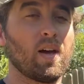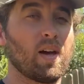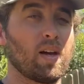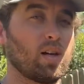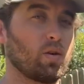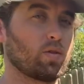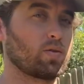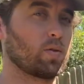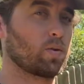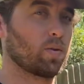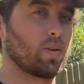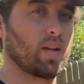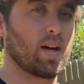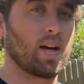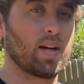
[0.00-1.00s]
it's supposed to
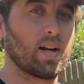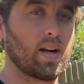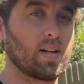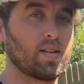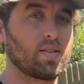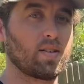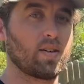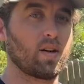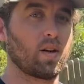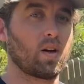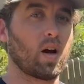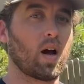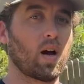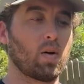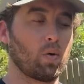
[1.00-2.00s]
be in the high 90s
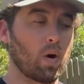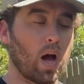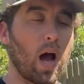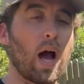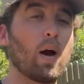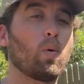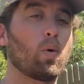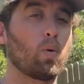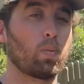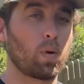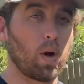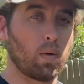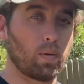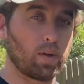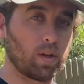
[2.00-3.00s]
here. I will
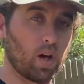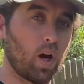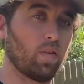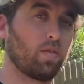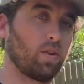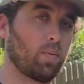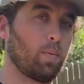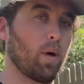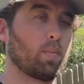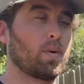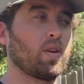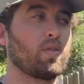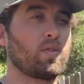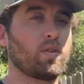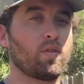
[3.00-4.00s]
probably cover the
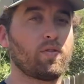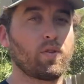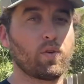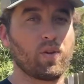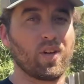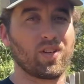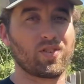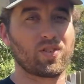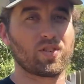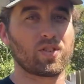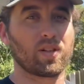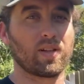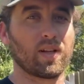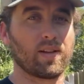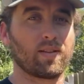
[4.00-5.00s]
pumpkins for a few days just
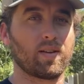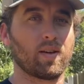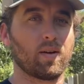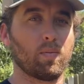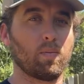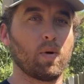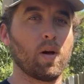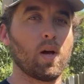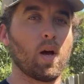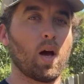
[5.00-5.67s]
to let them